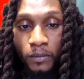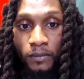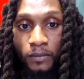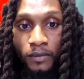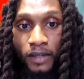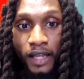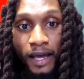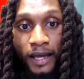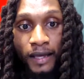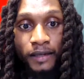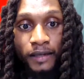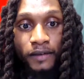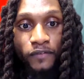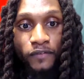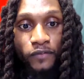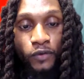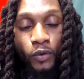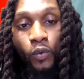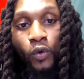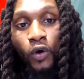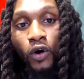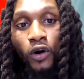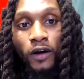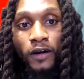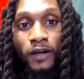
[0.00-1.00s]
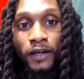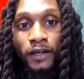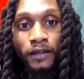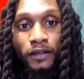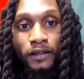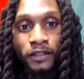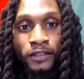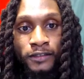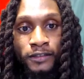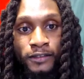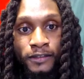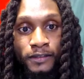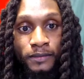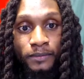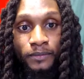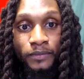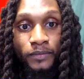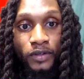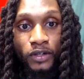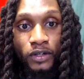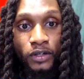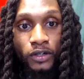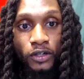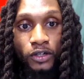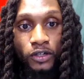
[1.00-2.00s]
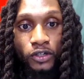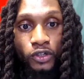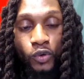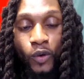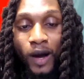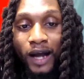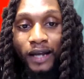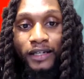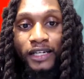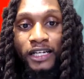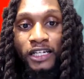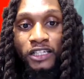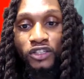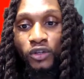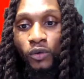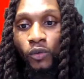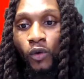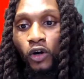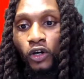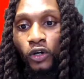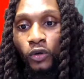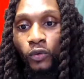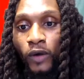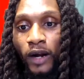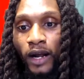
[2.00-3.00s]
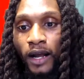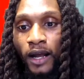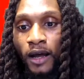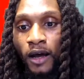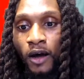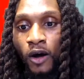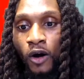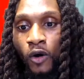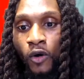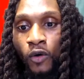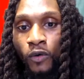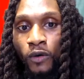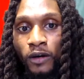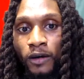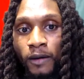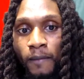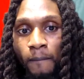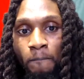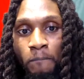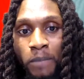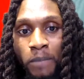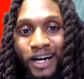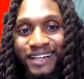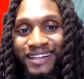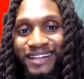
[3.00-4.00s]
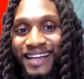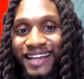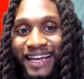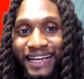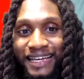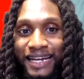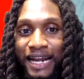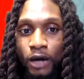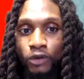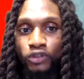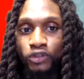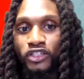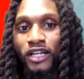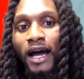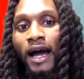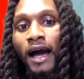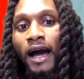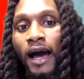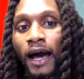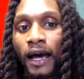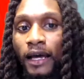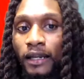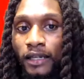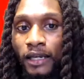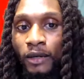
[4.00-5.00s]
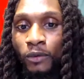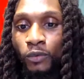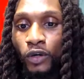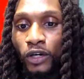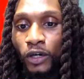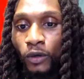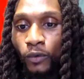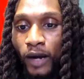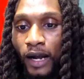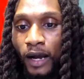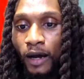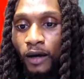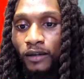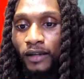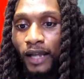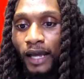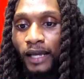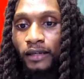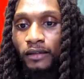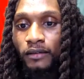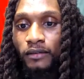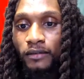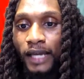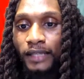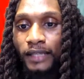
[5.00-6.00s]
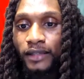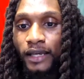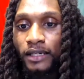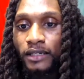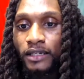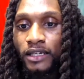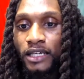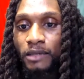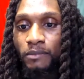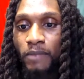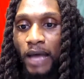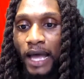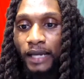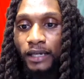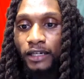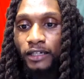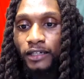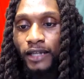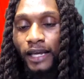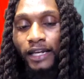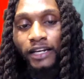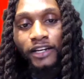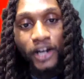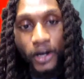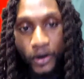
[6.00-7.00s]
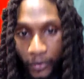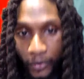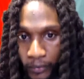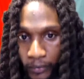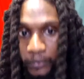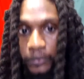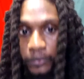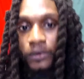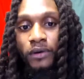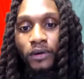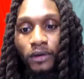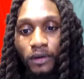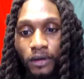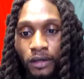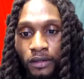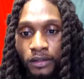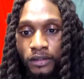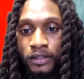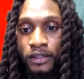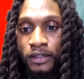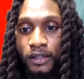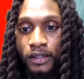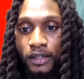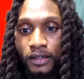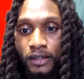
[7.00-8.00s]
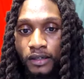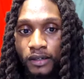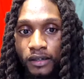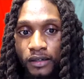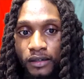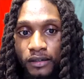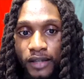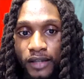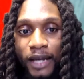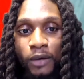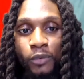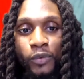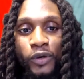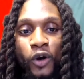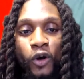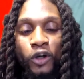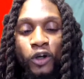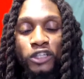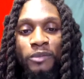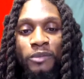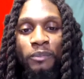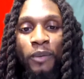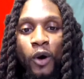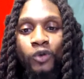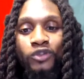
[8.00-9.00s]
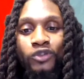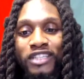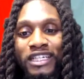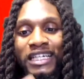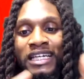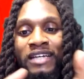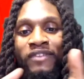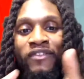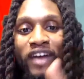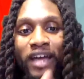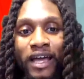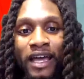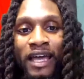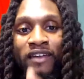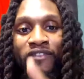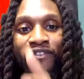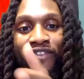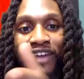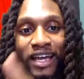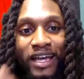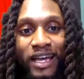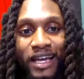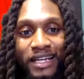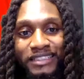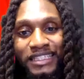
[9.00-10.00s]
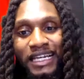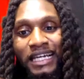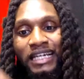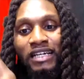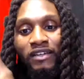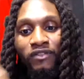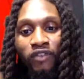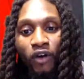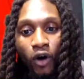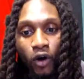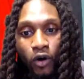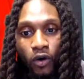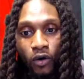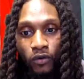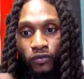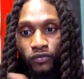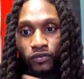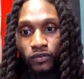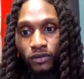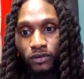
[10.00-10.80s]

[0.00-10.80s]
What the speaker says: like, for one, do I need to walk around butt naked outside and run around like they did back in the day? No. Like, we are supposed to advance and evolve.